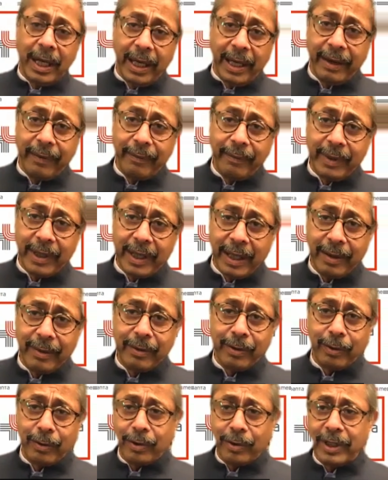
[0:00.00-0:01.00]
There
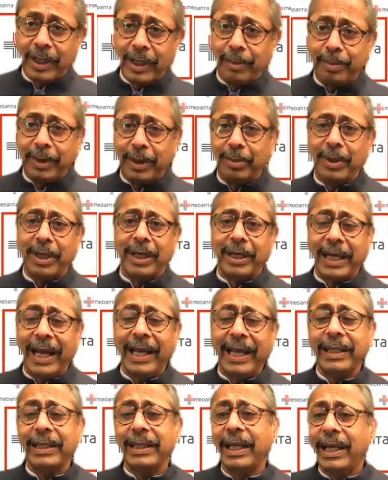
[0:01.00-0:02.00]
are people are
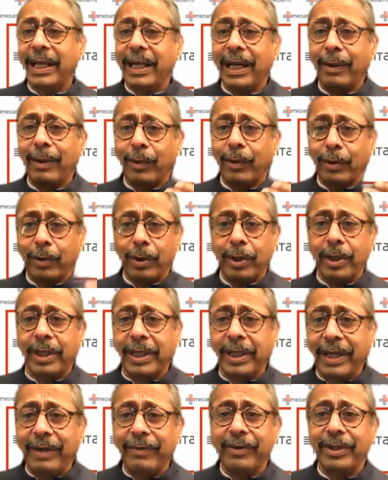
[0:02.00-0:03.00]
dying there. I want to
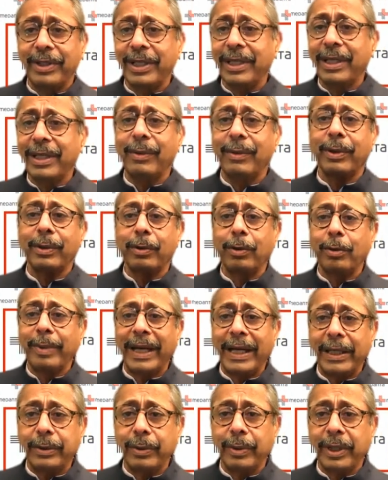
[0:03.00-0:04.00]
learn everything. I want to go
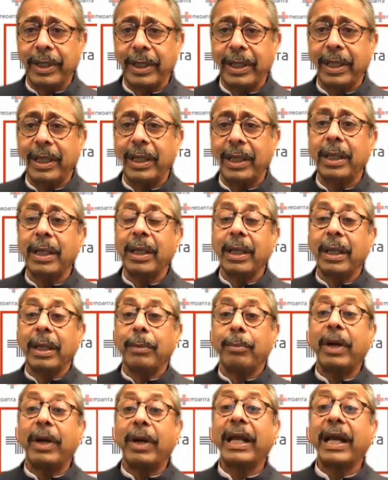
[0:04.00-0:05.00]
back to India.
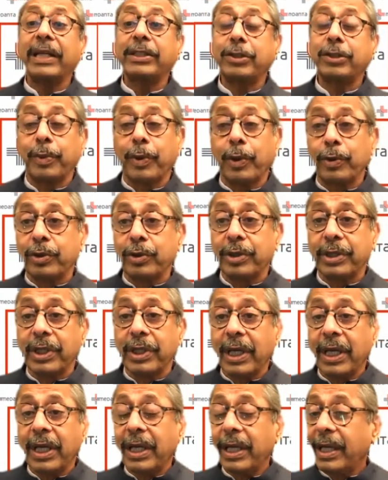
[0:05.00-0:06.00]
But I suppose
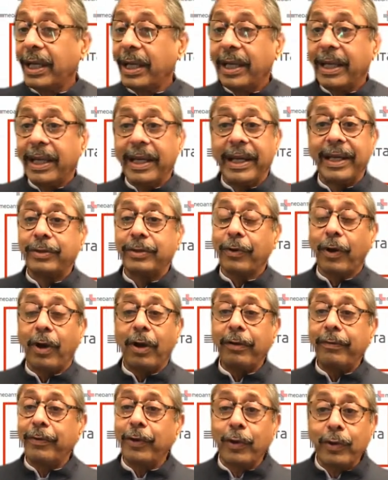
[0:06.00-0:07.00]
it's
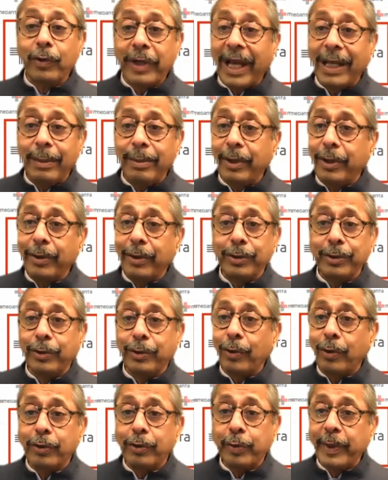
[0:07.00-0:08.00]
all futile because you
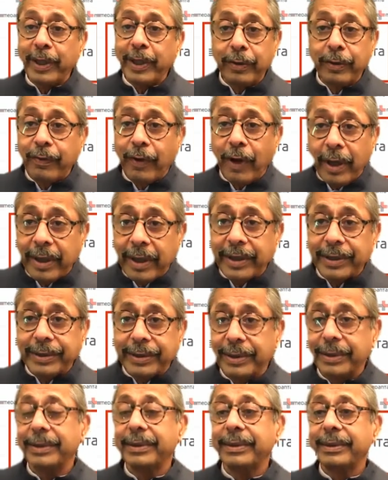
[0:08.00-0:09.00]
don't speak to
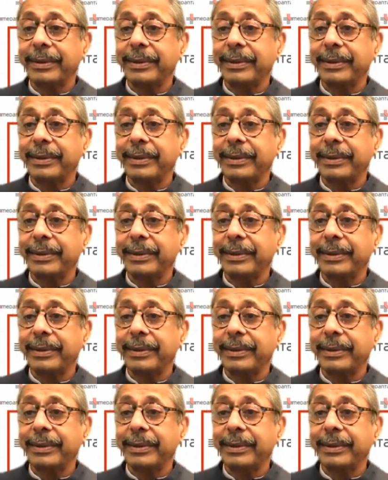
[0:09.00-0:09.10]
foreigners.